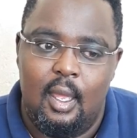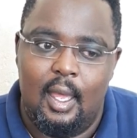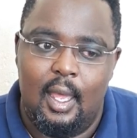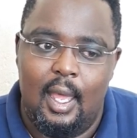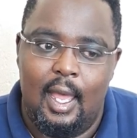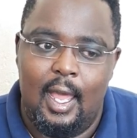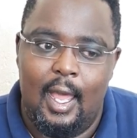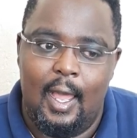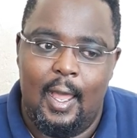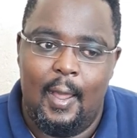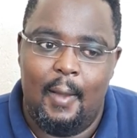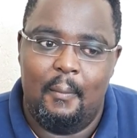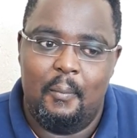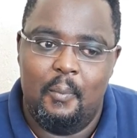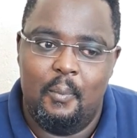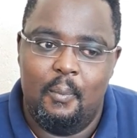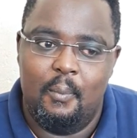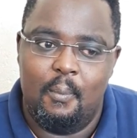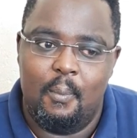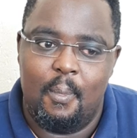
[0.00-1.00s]

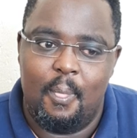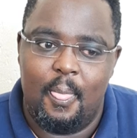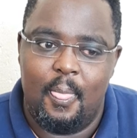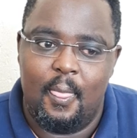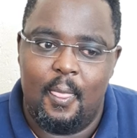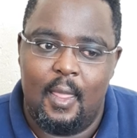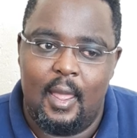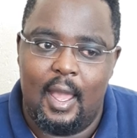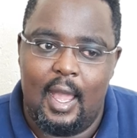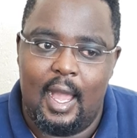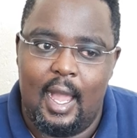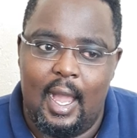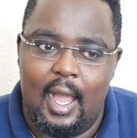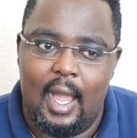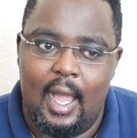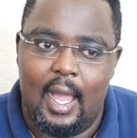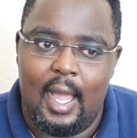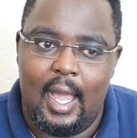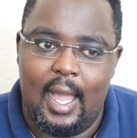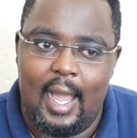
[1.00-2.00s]
Um,
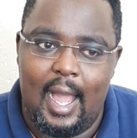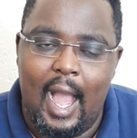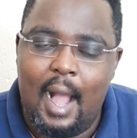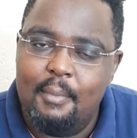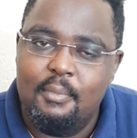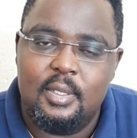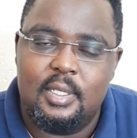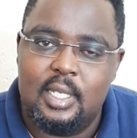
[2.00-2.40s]
I'm